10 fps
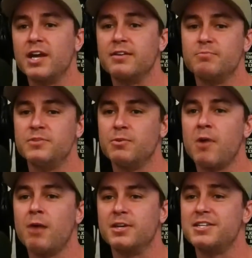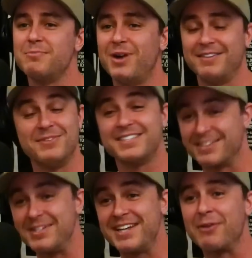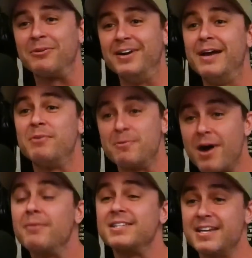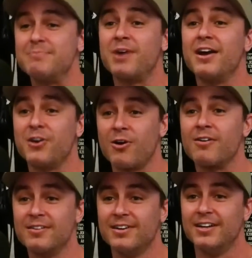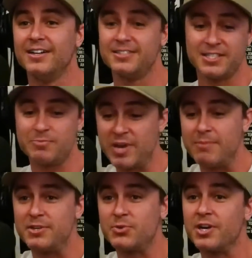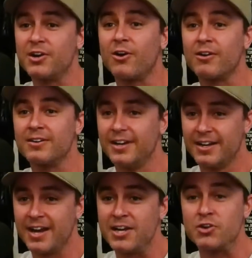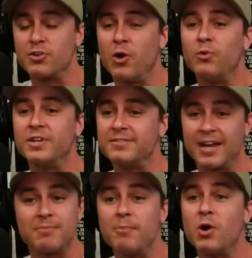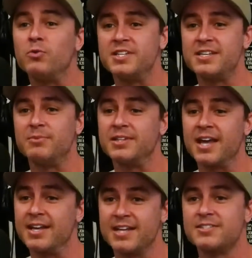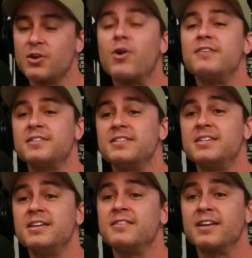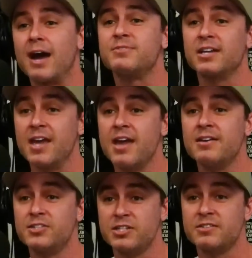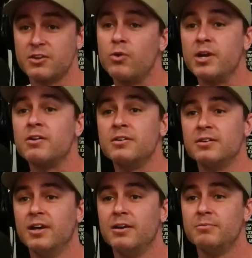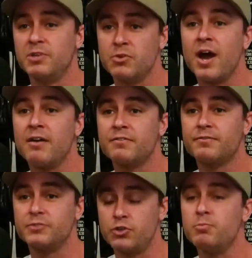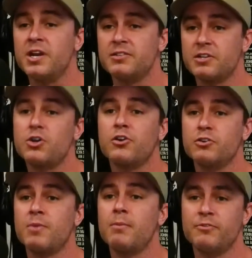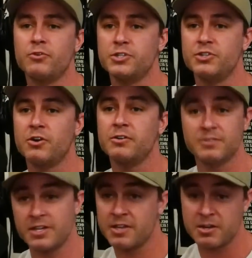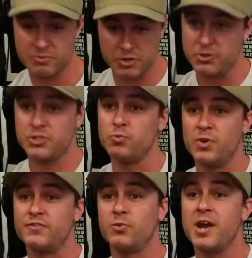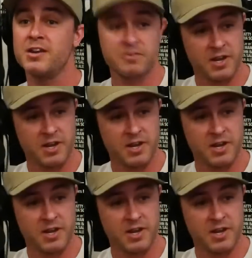Like your mom gets hit by, I mean, this is gonna be terrible, but your mom gets hit by a car. She's pinned between a car and you're the only, like mom, the only sibling that arrives at the scene, and the cop's like, hey, she's coherent, but you have 2 minutes to talk to your mom before she's gone. And then you're just whiffed away.